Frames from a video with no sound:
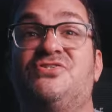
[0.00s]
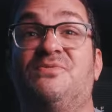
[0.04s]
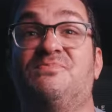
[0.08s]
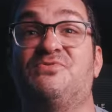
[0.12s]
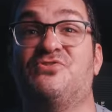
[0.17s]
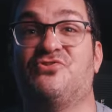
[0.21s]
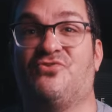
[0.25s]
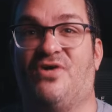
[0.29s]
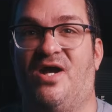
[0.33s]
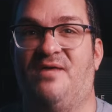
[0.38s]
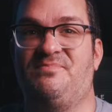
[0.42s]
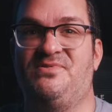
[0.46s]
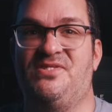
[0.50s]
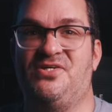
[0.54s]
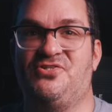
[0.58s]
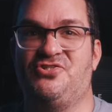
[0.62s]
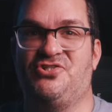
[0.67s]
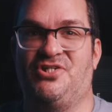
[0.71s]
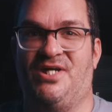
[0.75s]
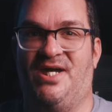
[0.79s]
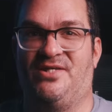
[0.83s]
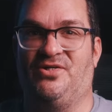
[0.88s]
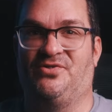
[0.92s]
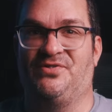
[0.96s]
Subscribe to the
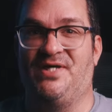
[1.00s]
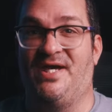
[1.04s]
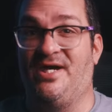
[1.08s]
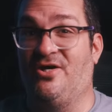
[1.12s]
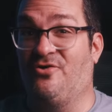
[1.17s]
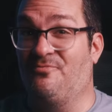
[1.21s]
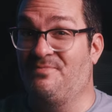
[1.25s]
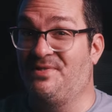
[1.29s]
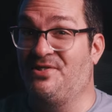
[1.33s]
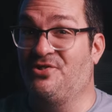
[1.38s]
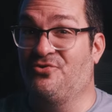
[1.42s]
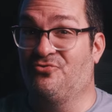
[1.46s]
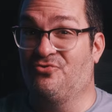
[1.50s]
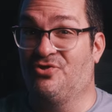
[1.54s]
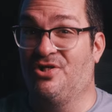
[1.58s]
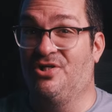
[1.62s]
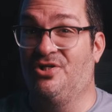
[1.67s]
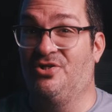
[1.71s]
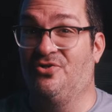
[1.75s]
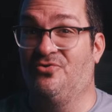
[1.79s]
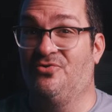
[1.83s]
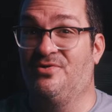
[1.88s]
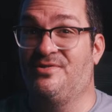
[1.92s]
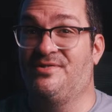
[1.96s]
channel to help me
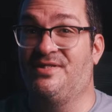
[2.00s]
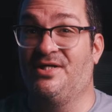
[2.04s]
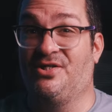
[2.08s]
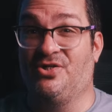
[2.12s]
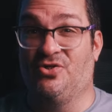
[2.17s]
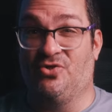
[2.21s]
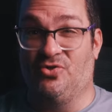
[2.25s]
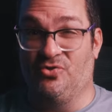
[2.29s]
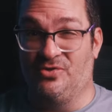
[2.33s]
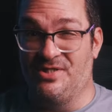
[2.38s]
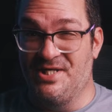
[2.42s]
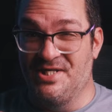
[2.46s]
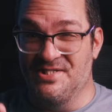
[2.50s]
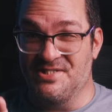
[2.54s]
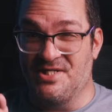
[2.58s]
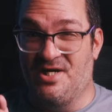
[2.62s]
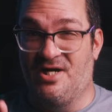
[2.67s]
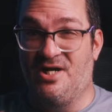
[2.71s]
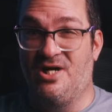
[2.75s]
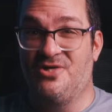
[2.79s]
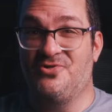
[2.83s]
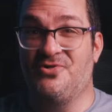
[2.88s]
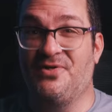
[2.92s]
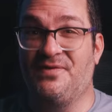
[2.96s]
grow. The goal is
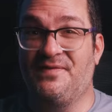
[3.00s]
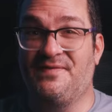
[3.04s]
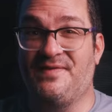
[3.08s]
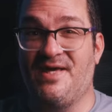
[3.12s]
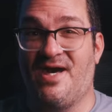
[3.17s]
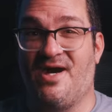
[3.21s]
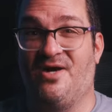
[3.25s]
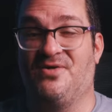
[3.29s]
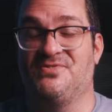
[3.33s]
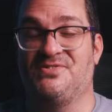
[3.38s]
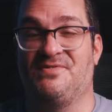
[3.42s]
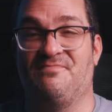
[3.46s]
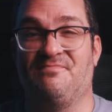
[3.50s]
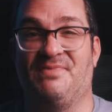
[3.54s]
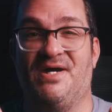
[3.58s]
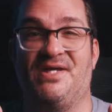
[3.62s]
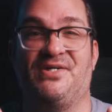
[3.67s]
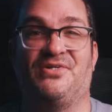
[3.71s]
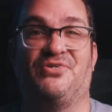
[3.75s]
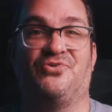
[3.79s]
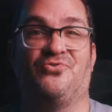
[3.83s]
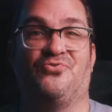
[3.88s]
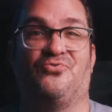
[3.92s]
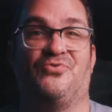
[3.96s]
100,000
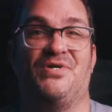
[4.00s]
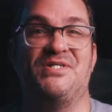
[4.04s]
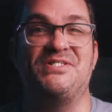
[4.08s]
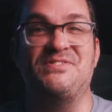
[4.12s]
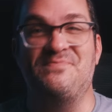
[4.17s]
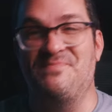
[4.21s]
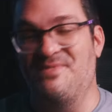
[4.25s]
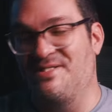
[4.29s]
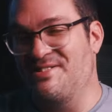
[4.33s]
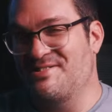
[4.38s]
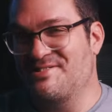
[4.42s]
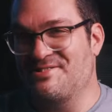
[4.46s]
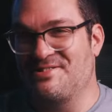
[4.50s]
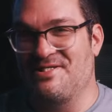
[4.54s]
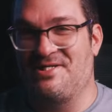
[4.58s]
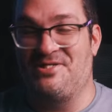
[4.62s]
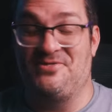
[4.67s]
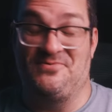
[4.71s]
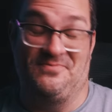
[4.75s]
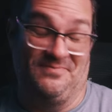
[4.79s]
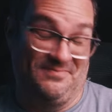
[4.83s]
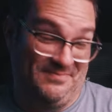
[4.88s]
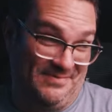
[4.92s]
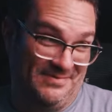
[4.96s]
by Christmas. I'm
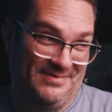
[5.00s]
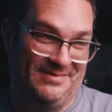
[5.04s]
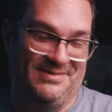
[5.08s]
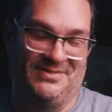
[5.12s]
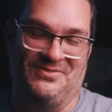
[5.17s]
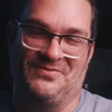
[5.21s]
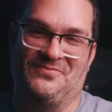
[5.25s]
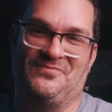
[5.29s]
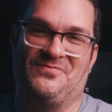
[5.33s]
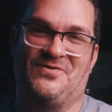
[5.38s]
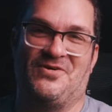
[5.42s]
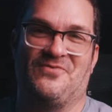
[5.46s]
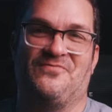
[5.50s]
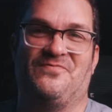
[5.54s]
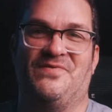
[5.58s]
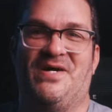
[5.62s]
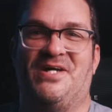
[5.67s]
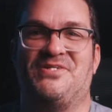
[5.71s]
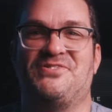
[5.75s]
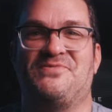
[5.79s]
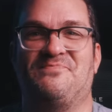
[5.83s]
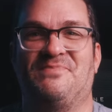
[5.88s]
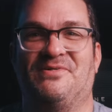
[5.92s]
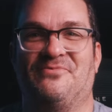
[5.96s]
a little
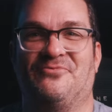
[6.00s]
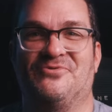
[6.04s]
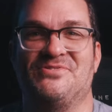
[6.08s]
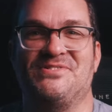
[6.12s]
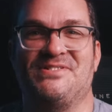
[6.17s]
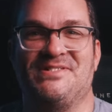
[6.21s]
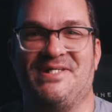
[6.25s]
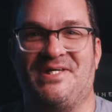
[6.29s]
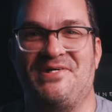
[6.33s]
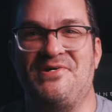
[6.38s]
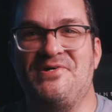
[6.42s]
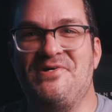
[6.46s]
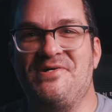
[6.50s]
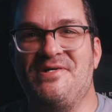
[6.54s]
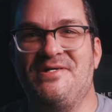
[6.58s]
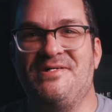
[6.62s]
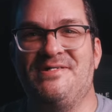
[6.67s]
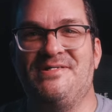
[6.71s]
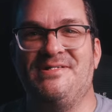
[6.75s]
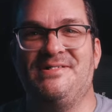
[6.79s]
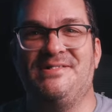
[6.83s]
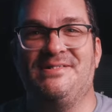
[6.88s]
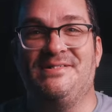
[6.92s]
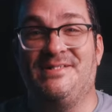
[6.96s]
far-fetched, but we'll see.
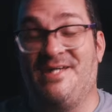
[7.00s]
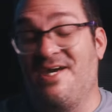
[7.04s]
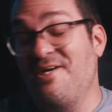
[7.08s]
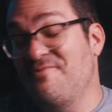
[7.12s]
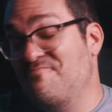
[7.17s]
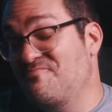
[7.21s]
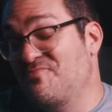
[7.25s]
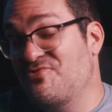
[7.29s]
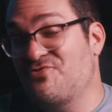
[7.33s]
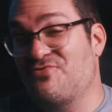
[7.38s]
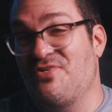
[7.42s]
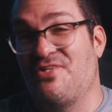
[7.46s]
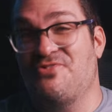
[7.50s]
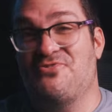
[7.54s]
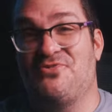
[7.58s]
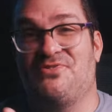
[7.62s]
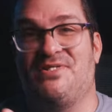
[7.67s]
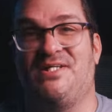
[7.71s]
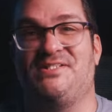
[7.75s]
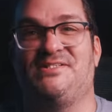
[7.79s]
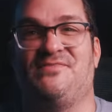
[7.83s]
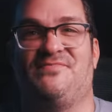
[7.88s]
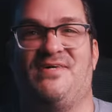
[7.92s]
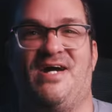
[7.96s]
Hey, stranger
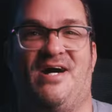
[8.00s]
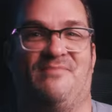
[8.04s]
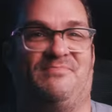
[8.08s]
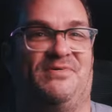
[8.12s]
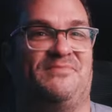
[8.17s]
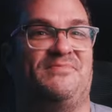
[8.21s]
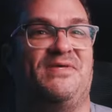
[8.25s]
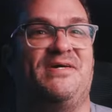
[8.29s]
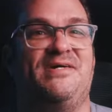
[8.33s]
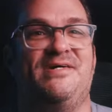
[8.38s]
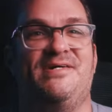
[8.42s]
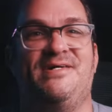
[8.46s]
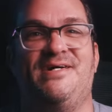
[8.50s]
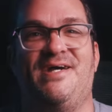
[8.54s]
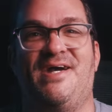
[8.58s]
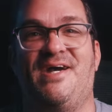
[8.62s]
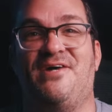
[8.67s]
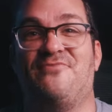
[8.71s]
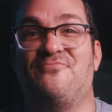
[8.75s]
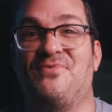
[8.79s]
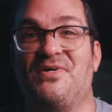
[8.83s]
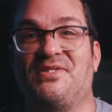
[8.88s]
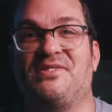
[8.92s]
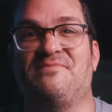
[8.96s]
things have happened.
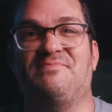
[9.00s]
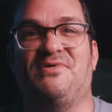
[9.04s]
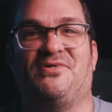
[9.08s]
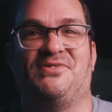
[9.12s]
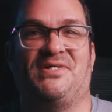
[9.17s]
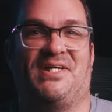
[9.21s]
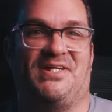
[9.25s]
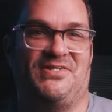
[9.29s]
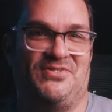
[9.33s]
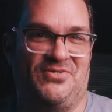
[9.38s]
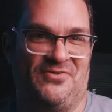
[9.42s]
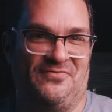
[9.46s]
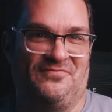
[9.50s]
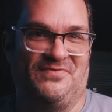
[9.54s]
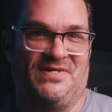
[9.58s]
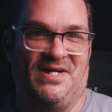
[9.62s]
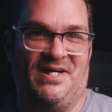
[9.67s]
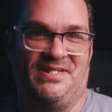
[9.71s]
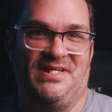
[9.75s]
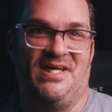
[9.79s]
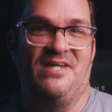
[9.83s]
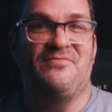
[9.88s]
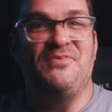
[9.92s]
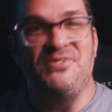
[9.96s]
And ring the bell to get
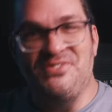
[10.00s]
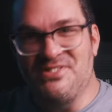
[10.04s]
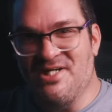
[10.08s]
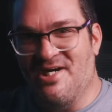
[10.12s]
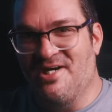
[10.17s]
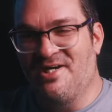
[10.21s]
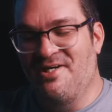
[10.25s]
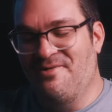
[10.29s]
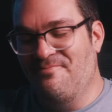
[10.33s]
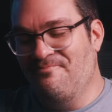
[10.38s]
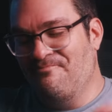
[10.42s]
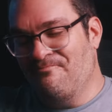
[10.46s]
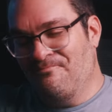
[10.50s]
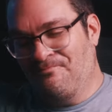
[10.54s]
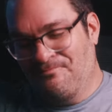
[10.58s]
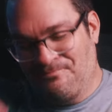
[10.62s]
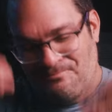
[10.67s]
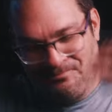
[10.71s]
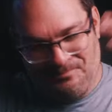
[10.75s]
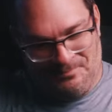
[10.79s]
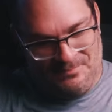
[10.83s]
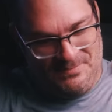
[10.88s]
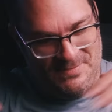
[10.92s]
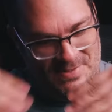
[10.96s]
notified every time
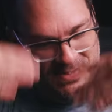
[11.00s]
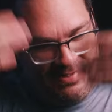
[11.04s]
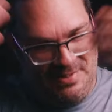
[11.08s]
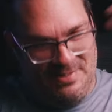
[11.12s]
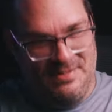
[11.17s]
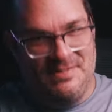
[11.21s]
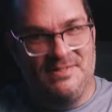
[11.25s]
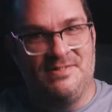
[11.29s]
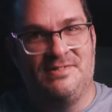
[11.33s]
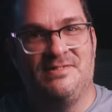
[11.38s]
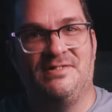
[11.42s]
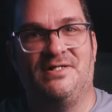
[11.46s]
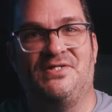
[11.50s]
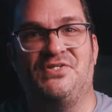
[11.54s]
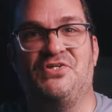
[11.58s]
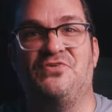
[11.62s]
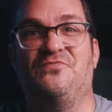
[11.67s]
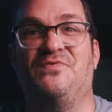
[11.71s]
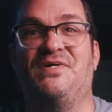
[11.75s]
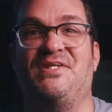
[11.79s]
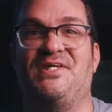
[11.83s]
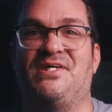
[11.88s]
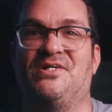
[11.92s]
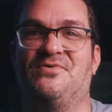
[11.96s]

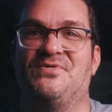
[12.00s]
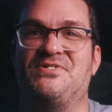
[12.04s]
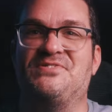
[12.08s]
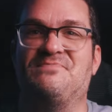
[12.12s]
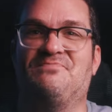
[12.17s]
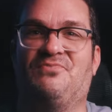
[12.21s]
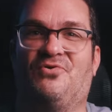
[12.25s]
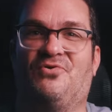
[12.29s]
new video is